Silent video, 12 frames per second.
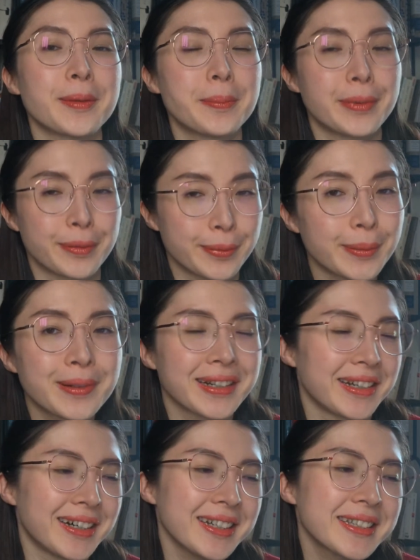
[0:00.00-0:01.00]
before
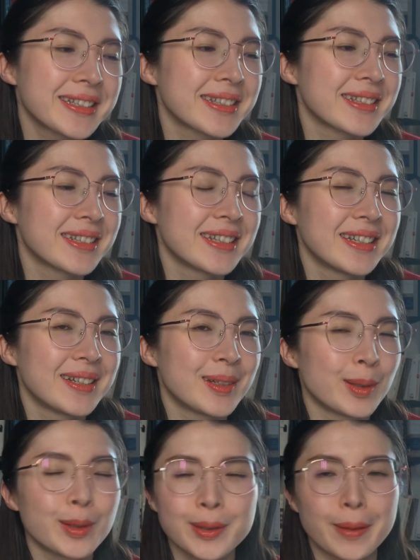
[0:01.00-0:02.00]
class,
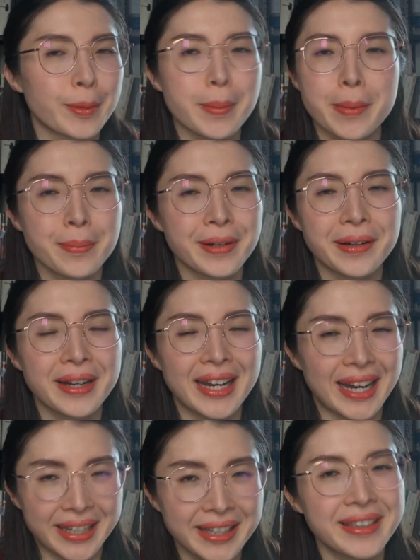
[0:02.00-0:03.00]
nor do I remember
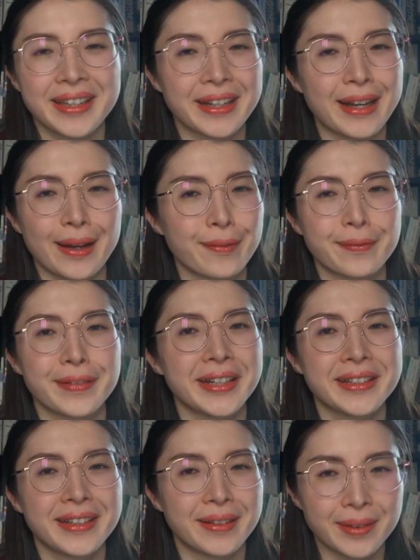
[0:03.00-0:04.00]
anything I've
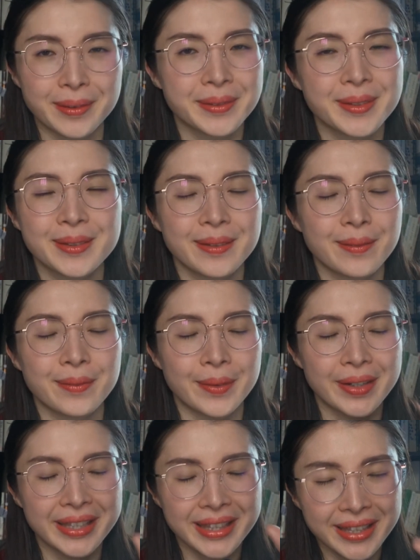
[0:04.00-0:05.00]
read in those
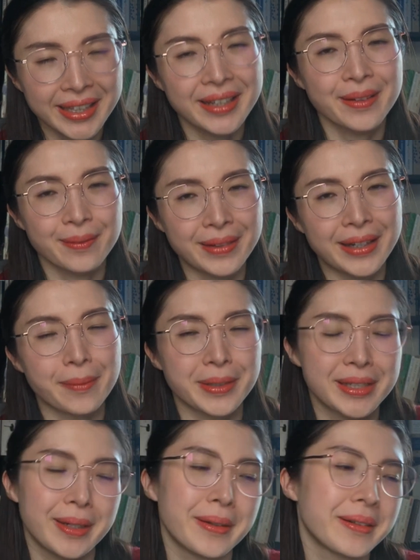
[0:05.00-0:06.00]
very thick reading
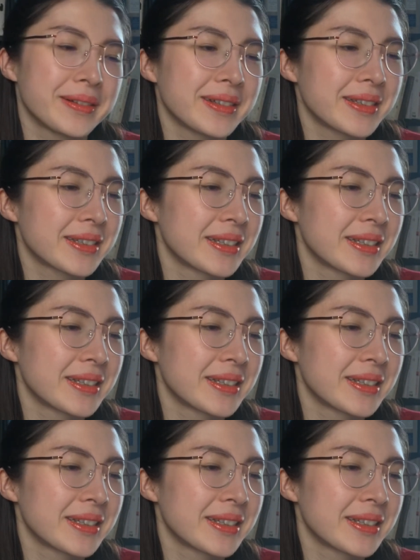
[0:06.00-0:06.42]
materials.